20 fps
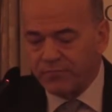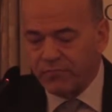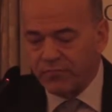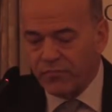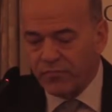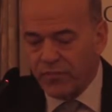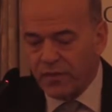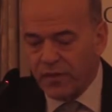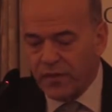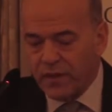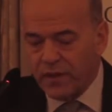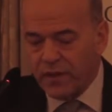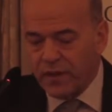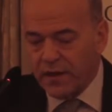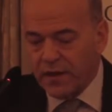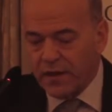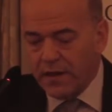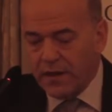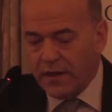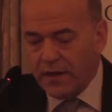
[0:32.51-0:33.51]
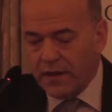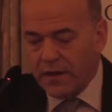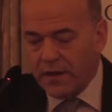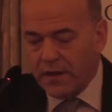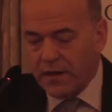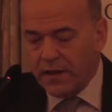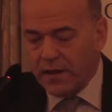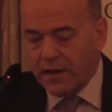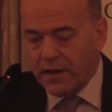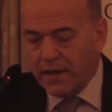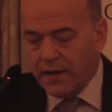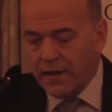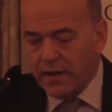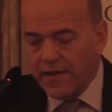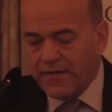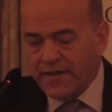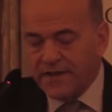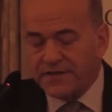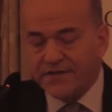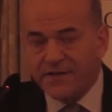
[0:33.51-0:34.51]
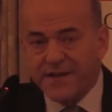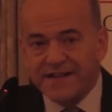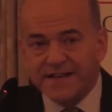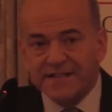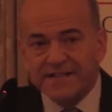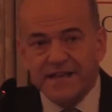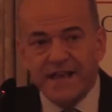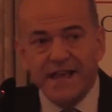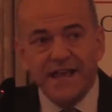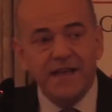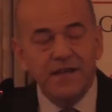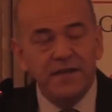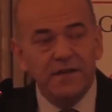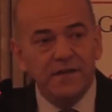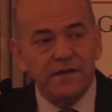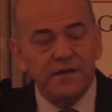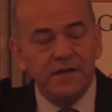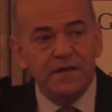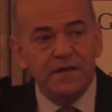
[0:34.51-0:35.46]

I think it's fair to say